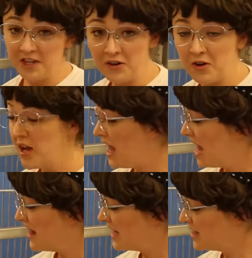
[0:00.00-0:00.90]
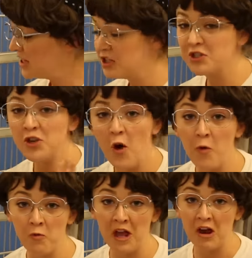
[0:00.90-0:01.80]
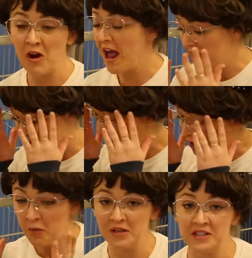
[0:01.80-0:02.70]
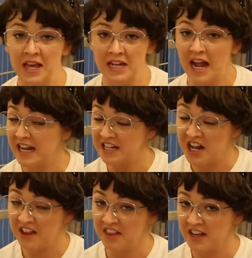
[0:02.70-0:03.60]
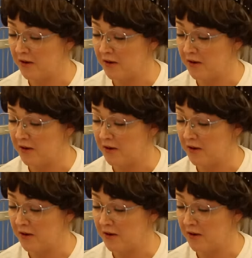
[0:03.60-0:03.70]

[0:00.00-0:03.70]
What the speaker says: here, this is so rare. I am so excited. I did not think